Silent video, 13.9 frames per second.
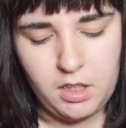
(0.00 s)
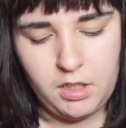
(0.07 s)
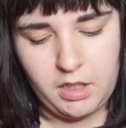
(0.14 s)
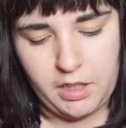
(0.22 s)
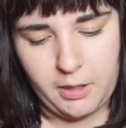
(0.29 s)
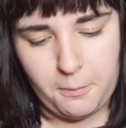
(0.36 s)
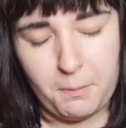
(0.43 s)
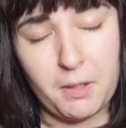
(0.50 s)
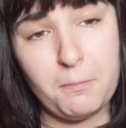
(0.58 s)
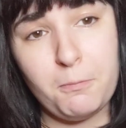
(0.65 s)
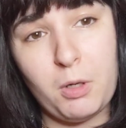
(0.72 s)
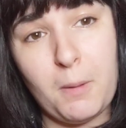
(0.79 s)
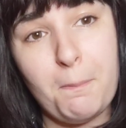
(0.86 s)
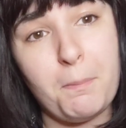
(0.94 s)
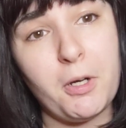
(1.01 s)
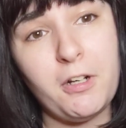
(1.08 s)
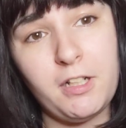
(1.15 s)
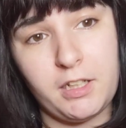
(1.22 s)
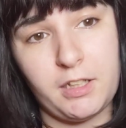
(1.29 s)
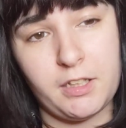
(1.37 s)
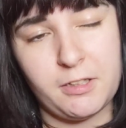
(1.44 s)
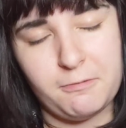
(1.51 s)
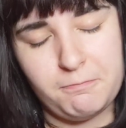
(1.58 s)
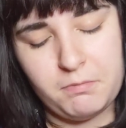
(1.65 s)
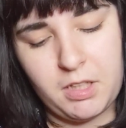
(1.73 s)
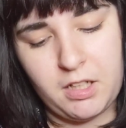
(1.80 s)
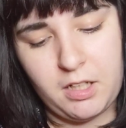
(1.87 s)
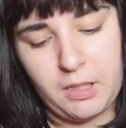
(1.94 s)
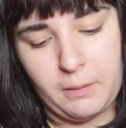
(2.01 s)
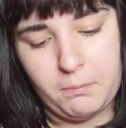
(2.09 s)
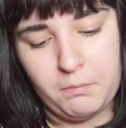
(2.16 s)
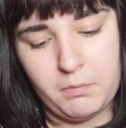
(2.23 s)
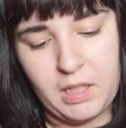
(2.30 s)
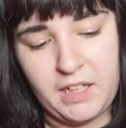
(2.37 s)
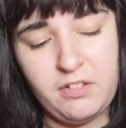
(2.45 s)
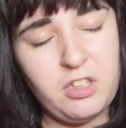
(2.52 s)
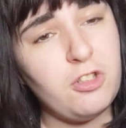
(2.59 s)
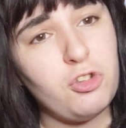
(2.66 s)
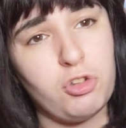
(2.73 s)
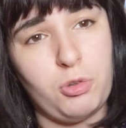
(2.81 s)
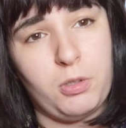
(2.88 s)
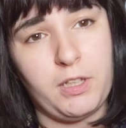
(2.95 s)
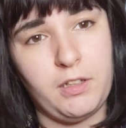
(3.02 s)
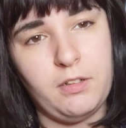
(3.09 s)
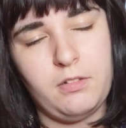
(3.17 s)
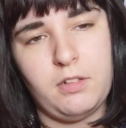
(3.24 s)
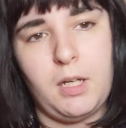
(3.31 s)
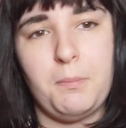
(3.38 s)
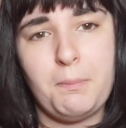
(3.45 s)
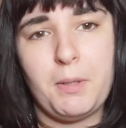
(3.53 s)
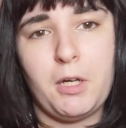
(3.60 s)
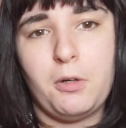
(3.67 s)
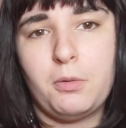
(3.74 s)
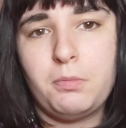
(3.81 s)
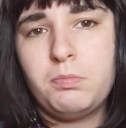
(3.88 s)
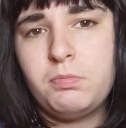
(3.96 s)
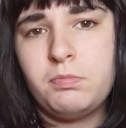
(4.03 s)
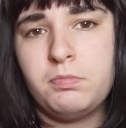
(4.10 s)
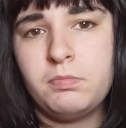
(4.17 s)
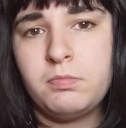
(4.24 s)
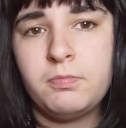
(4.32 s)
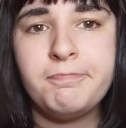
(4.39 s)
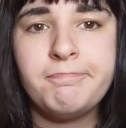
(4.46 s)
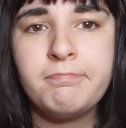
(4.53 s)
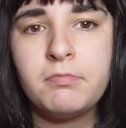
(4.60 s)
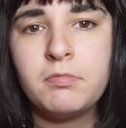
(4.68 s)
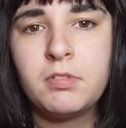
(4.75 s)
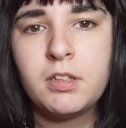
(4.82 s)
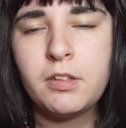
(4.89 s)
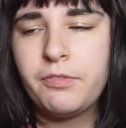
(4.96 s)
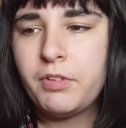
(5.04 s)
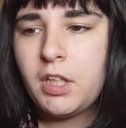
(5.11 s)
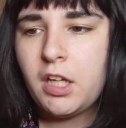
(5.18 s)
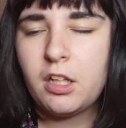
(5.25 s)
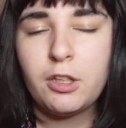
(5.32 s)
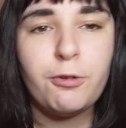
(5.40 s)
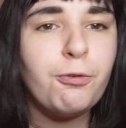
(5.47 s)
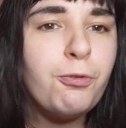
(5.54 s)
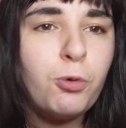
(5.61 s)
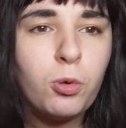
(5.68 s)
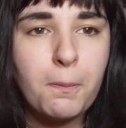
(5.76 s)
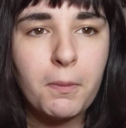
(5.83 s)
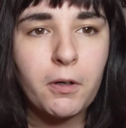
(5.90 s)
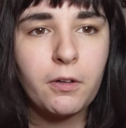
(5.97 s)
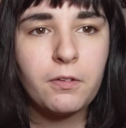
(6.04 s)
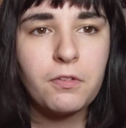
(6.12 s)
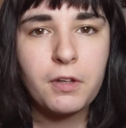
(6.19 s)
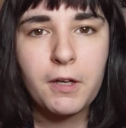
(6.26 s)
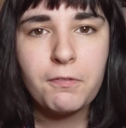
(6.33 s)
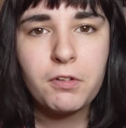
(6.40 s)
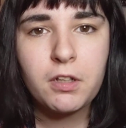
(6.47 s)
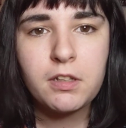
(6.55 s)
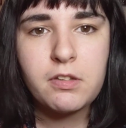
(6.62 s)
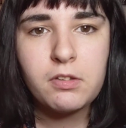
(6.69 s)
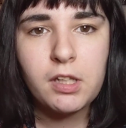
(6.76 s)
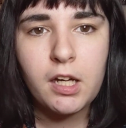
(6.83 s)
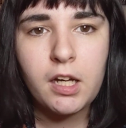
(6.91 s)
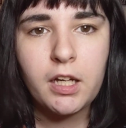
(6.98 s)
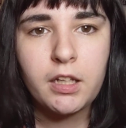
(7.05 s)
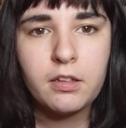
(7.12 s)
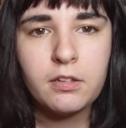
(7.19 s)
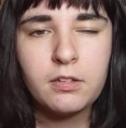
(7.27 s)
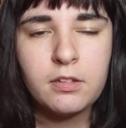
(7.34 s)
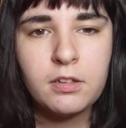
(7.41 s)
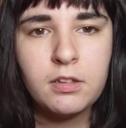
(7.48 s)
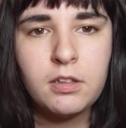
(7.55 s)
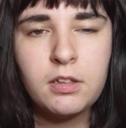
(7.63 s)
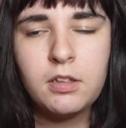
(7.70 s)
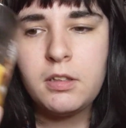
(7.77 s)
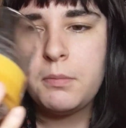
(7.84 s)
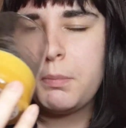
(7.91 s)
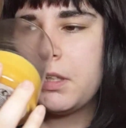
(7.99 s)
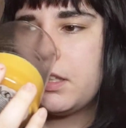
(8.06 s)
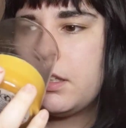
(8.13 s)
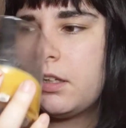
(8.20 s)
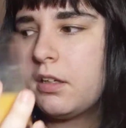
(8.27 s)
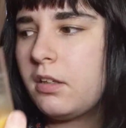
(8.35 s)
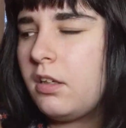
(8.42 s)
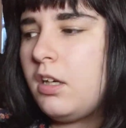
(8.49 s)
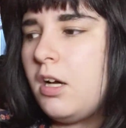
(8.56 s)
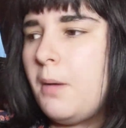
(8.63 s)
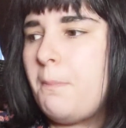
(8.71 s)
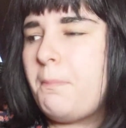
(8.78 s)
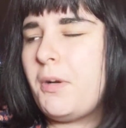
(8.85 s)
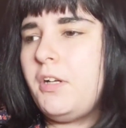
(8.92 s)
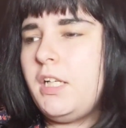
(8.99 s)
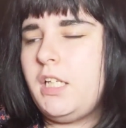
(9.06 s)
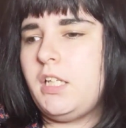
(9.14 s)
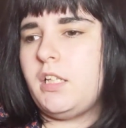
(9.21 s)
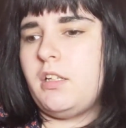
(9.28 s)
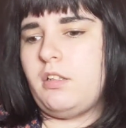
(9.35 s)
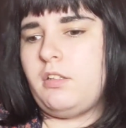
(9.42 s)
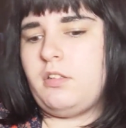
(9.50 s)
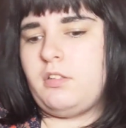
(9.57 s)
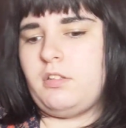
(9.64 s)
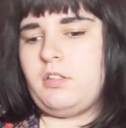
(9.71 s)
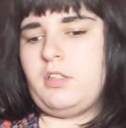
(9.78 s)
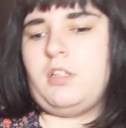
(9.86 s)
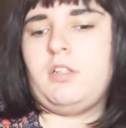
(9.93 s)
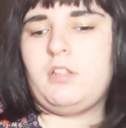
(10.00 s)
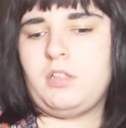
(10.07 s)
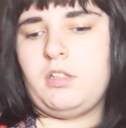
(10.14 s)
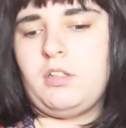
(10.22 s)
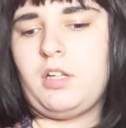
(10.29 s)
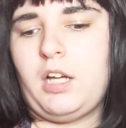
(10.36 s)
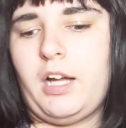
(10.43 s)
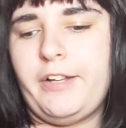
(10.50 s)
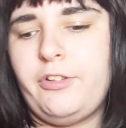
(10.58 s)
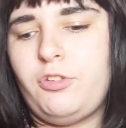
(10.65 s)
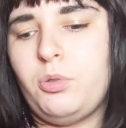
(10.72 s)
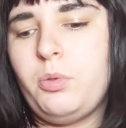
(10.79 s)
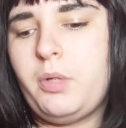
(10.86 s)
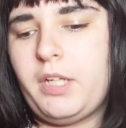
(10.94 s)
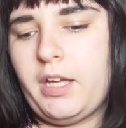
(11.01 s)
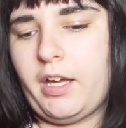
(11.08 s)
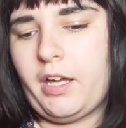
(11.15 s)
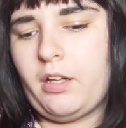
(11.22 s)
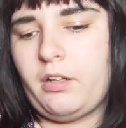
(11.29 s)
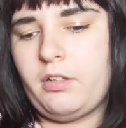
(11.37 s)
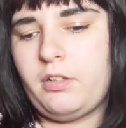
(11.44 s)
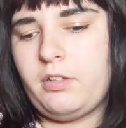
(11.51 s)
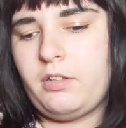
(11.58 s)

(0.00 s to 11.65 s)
yeah. But while burning it, I did enjoy it. I think I got like 4 burns left on this guy. But yeah, burning it, I do get